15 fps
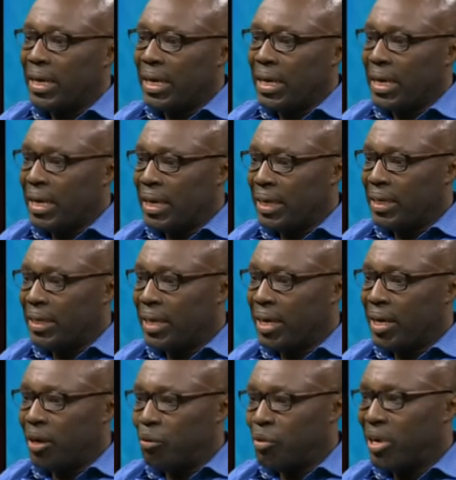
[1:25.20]
And
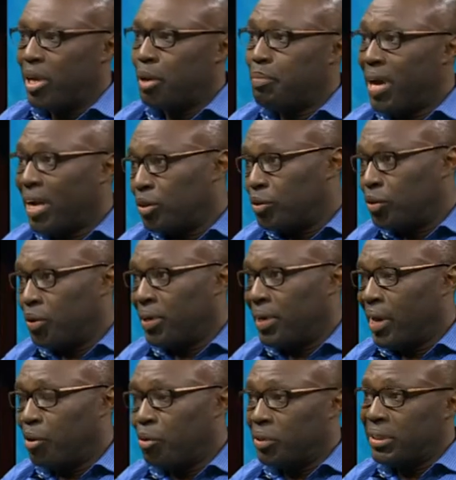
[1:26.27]
when he passed on,
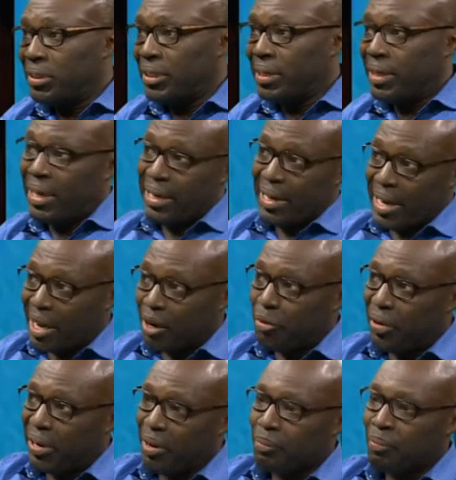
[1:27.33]
I was in the
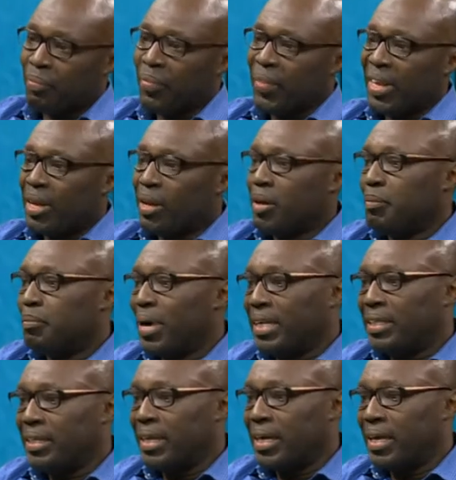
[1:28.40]
country.
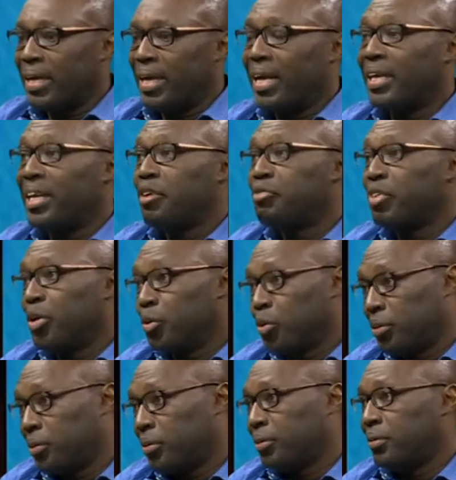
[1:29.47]
But he had left a
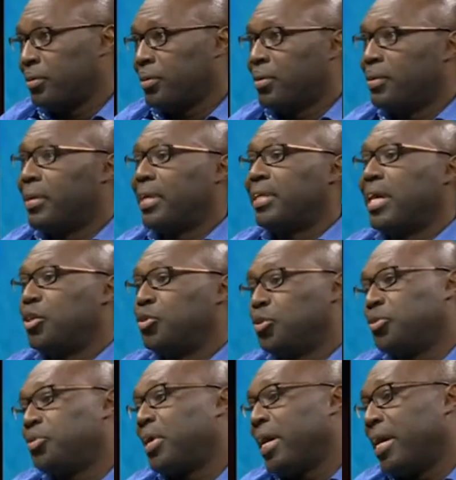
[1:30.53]
note that I
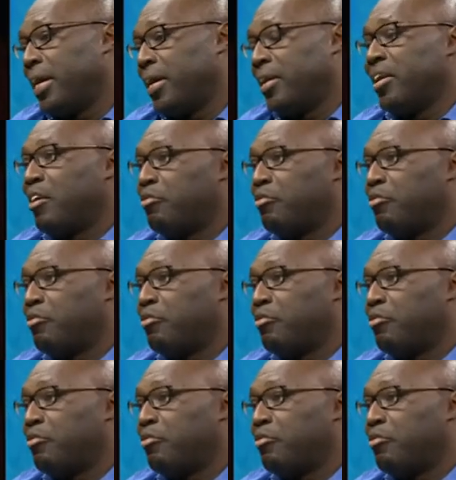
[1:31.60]
should try and have